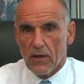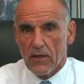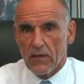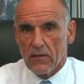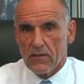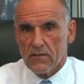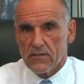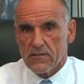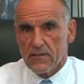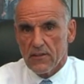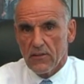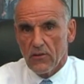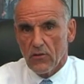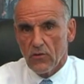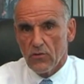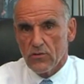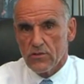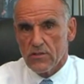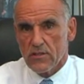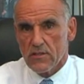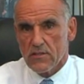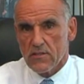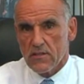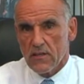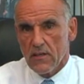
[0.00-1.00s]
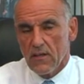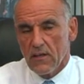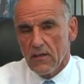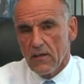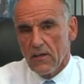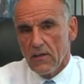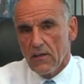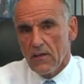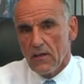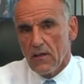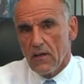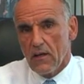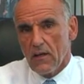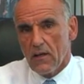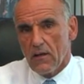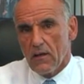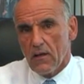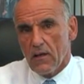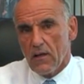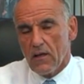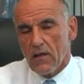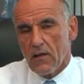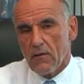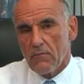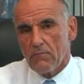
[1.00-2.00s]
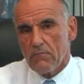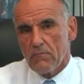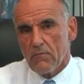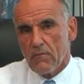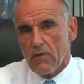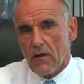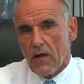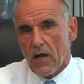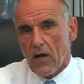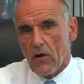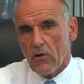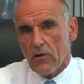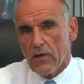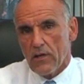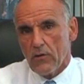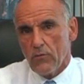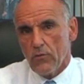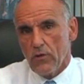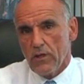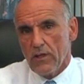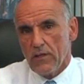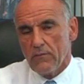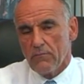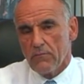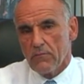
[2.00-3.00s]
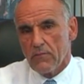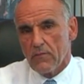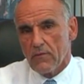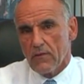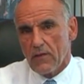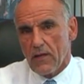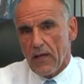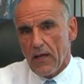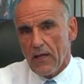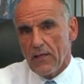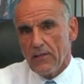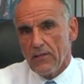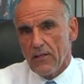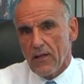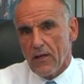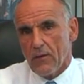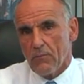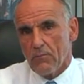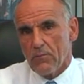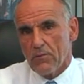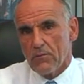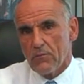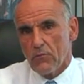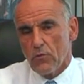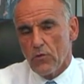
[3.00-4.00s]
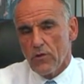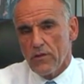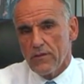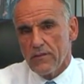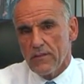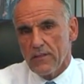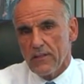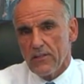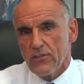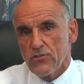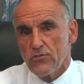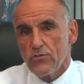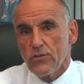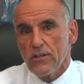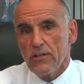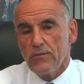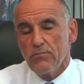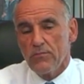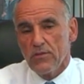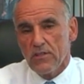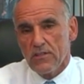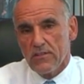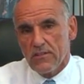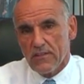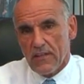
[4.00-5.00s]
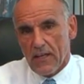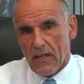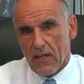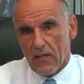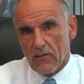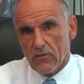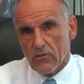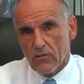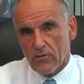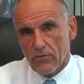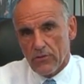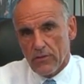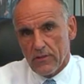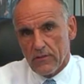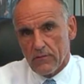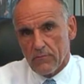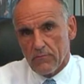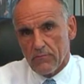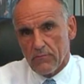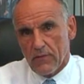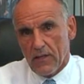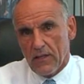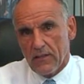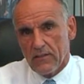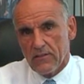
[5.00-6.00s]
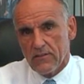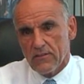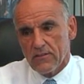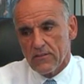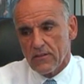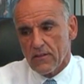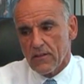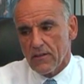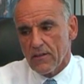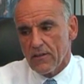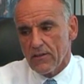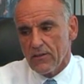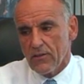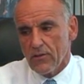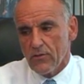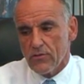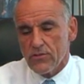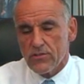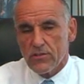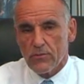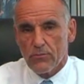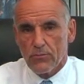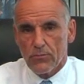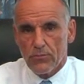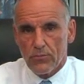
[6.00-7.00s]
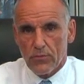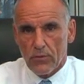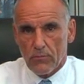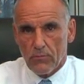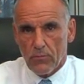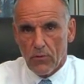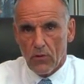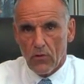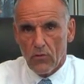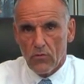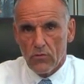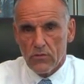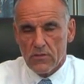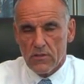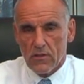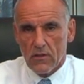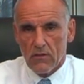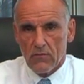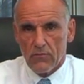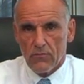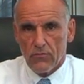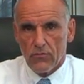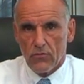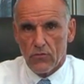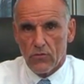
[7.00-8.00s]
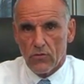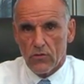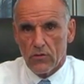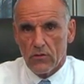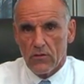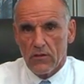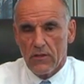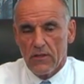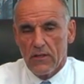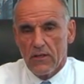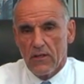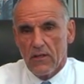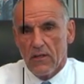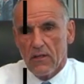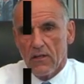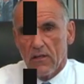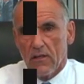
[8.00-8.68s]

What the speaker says: spinal stenosis, how can we end up with a treatment algorithm? And here is a proposal for